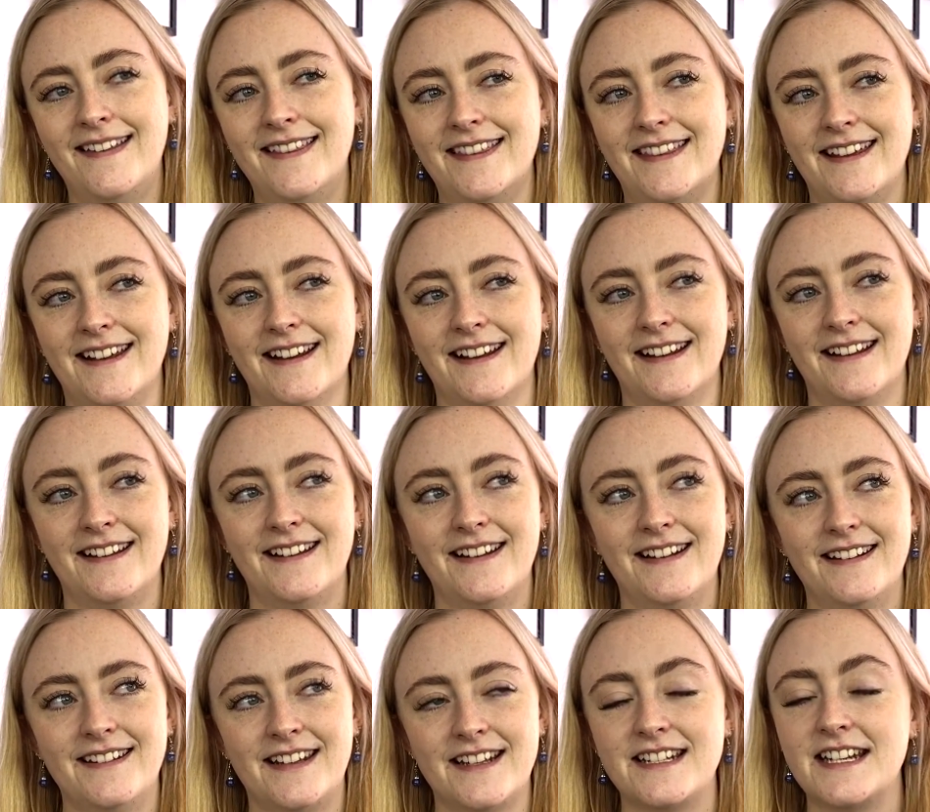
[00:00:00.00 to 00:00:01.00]
They're,
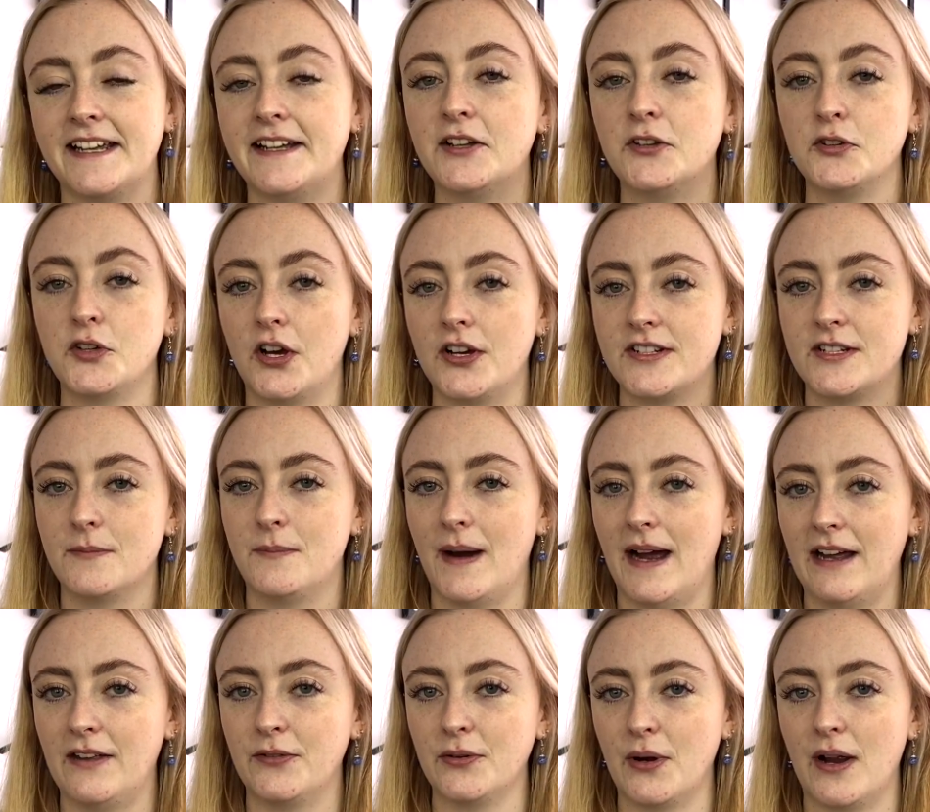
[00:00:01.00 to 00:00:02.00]
they take a lot to
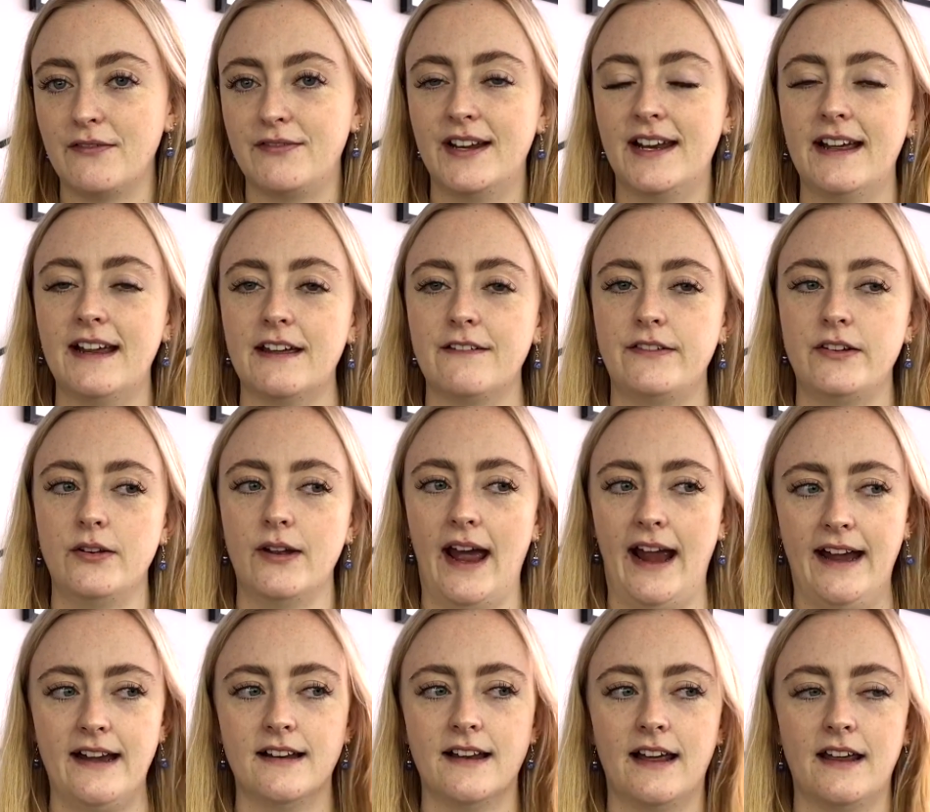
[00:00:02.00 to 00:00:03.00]
bite through. I feel like if you
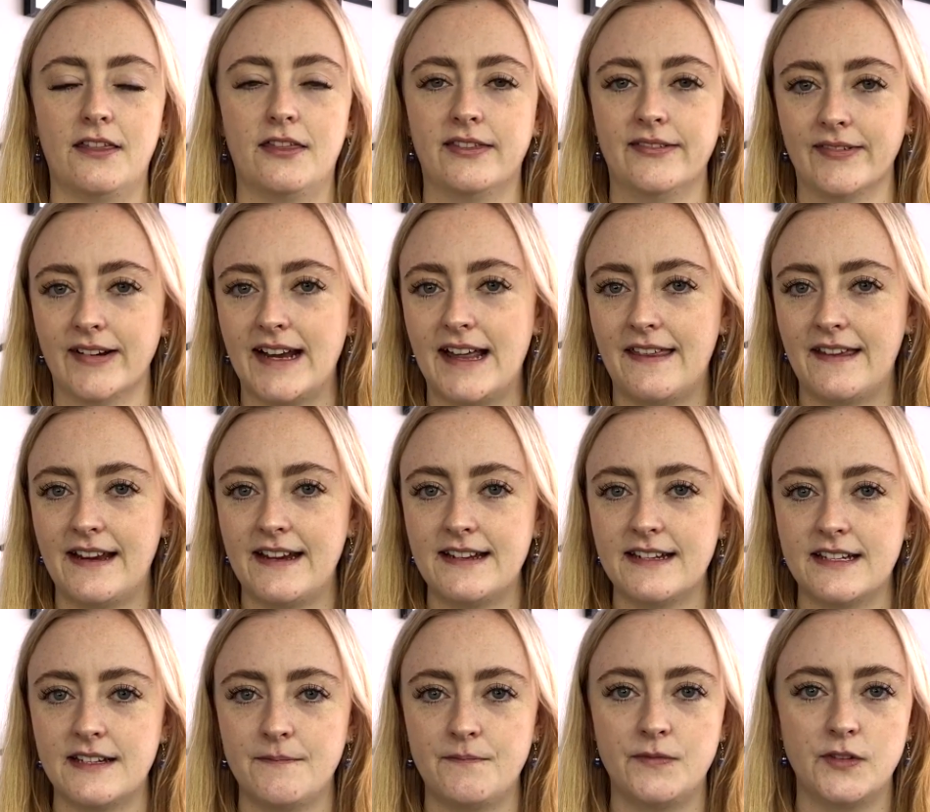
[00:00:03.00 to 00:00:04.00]
ate like three of
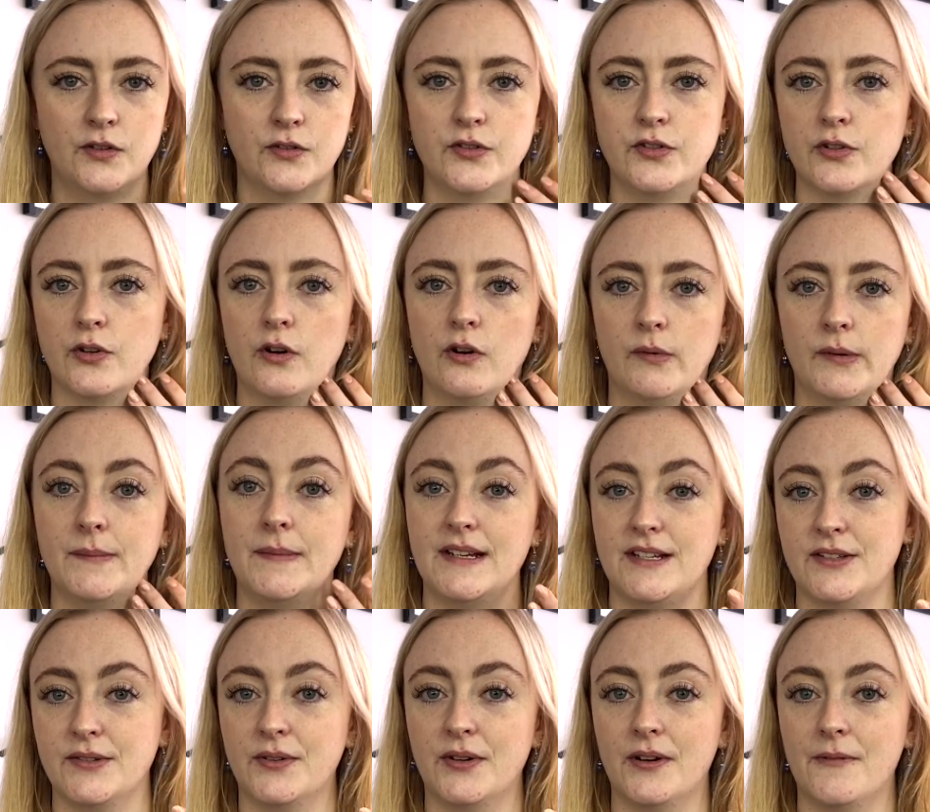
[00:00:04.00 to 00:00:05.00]
these, your jaw would be
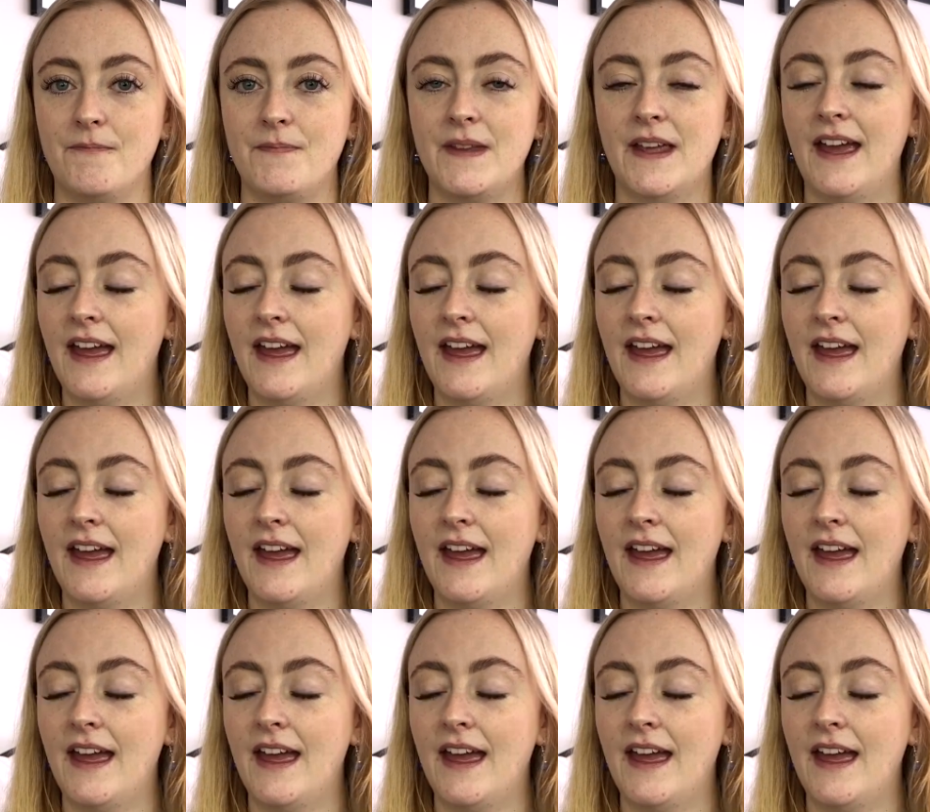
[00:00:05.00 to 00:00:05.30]
sore.